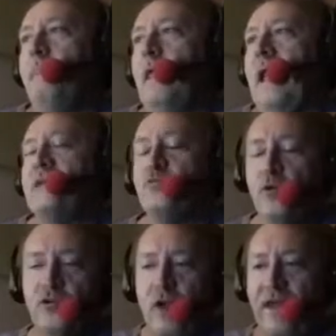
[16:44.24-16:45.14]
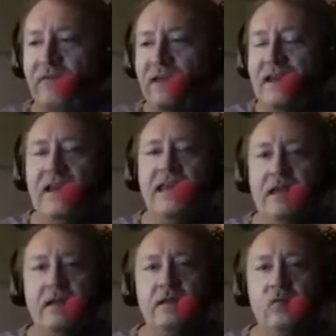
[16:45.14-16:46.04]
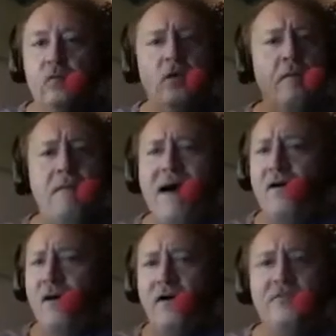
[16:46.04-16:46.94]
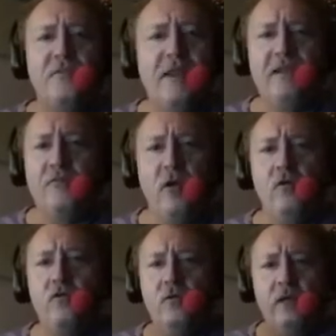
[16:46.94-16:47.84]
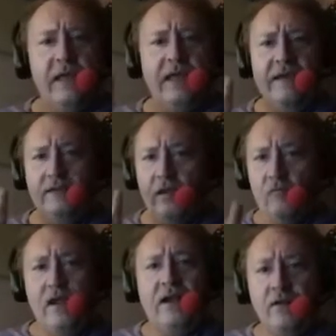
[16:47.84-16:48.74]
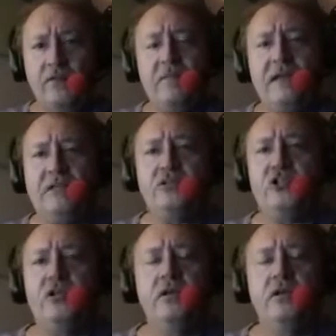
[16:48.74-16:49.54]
As we're driving in, we're a mile off the main road and right on the beach.